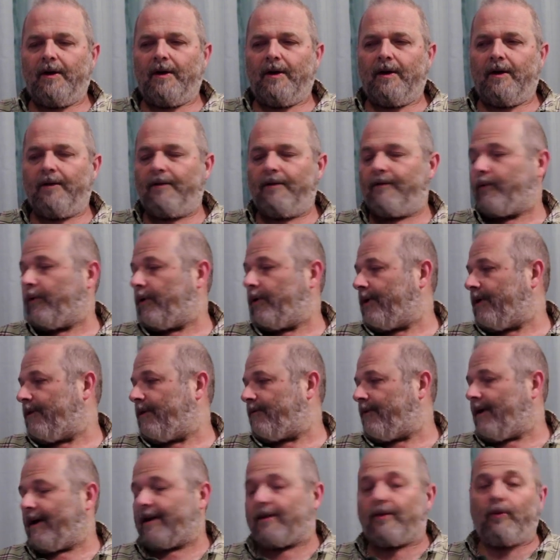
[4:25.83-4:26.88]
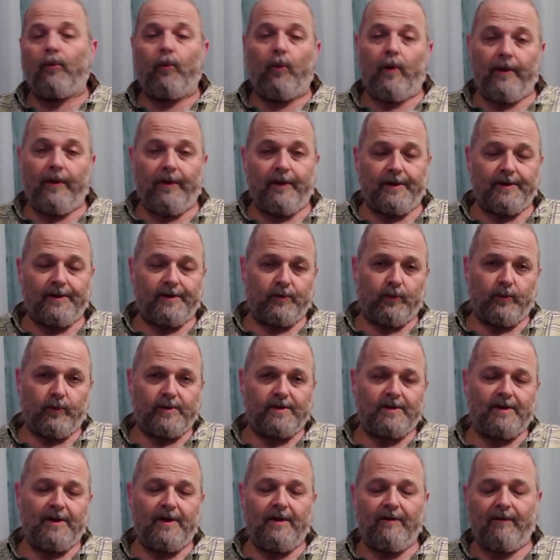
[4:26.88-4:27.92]
in fact, the one that's
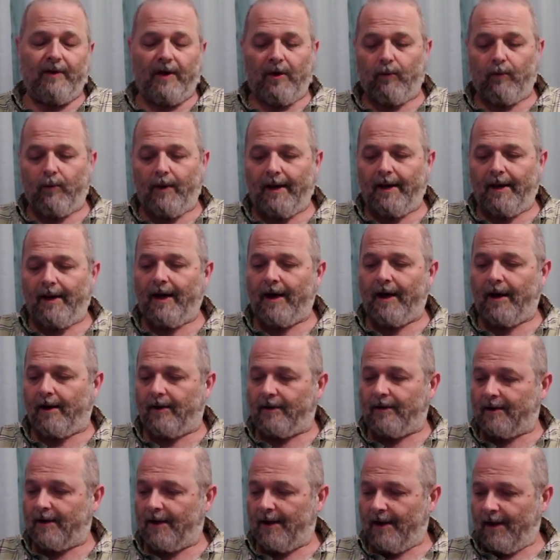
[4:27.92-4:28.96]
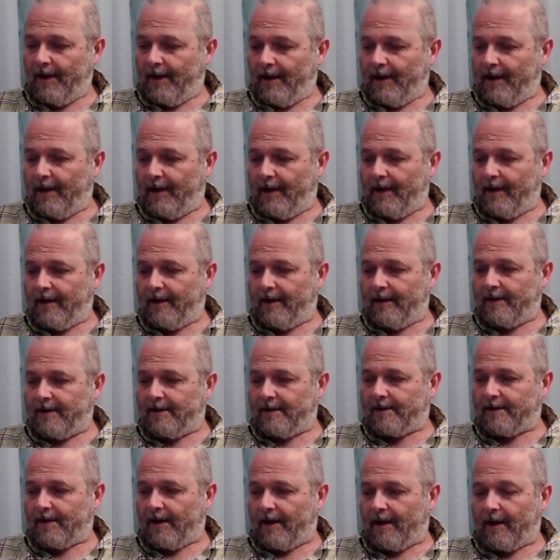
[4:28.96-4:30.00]
receiving right now
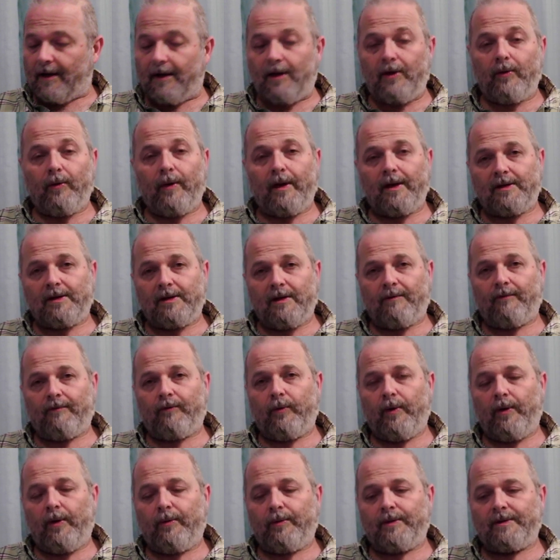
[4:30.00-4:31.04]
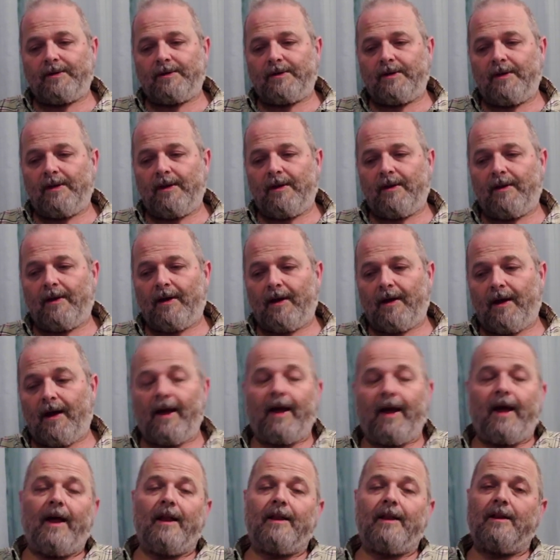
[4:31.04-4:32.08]
is a UHF frequency that I
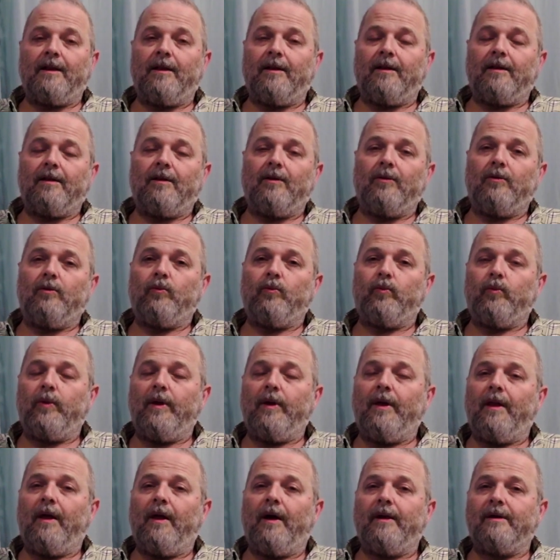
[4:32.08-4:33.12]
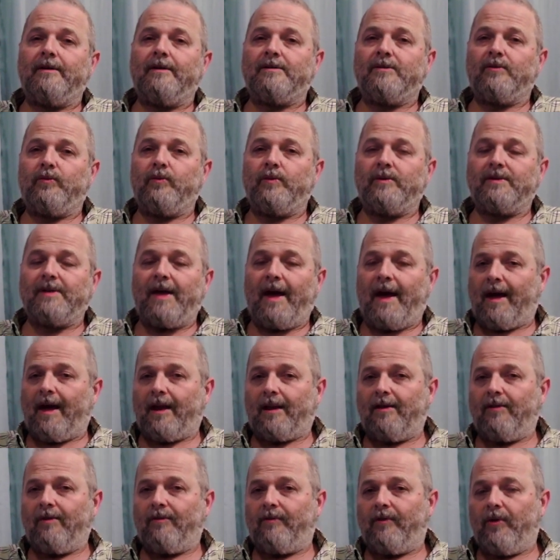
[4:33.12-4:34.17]
hadn't realized was
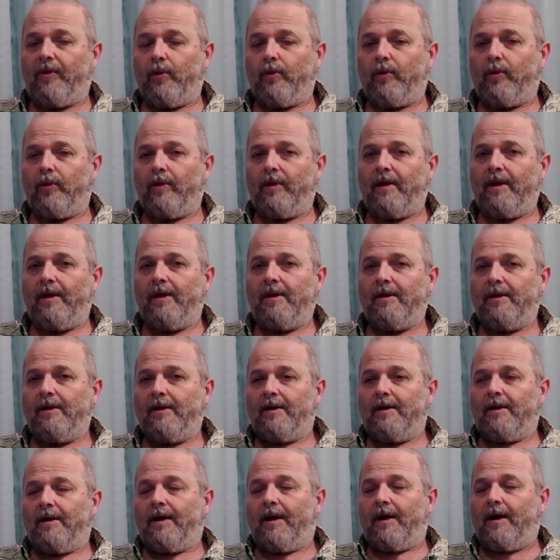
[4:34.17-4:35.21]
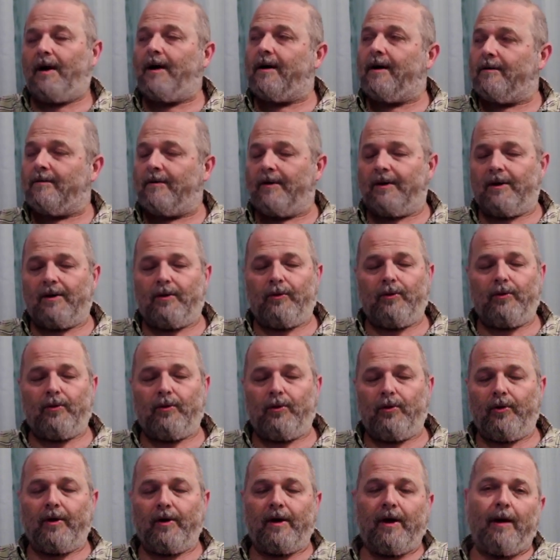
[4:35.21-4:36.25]
active locally.
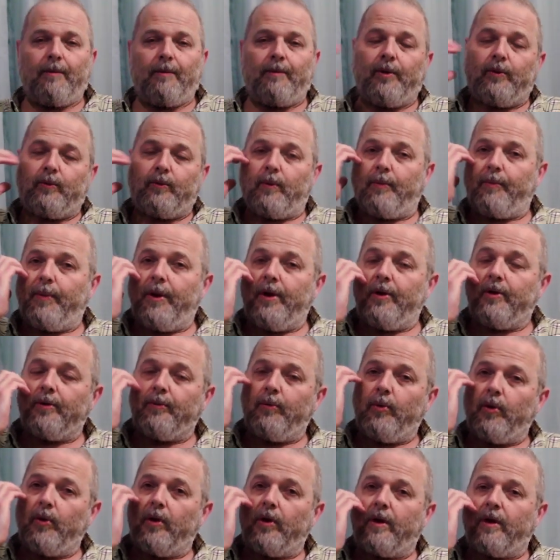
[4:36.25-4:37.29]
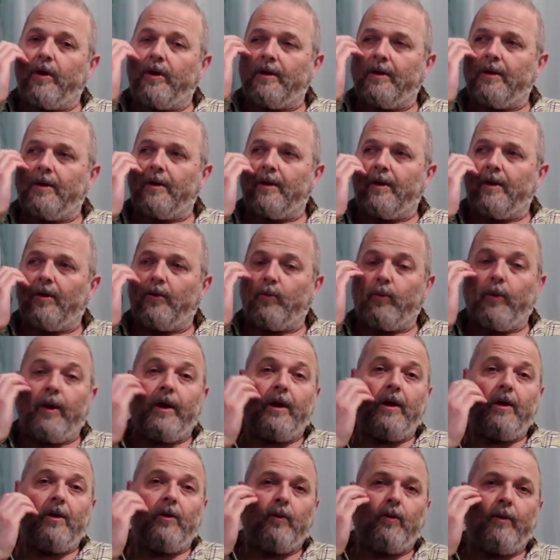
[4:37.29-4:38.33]
You'll look up in repeater book and
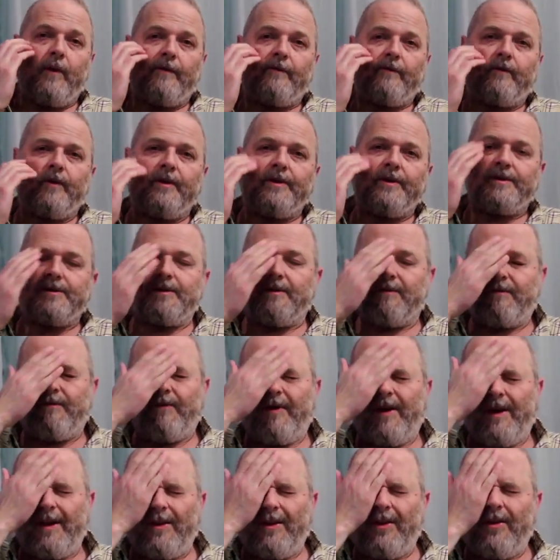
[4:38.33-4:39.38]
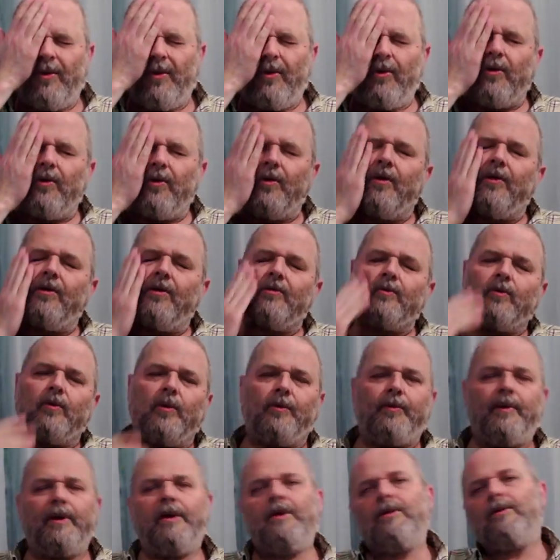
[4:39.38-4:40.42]
radio reference and find the local
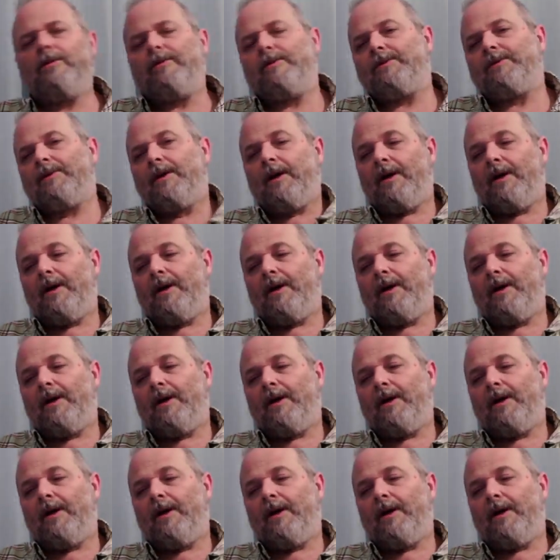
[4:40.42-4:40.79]
repeaters.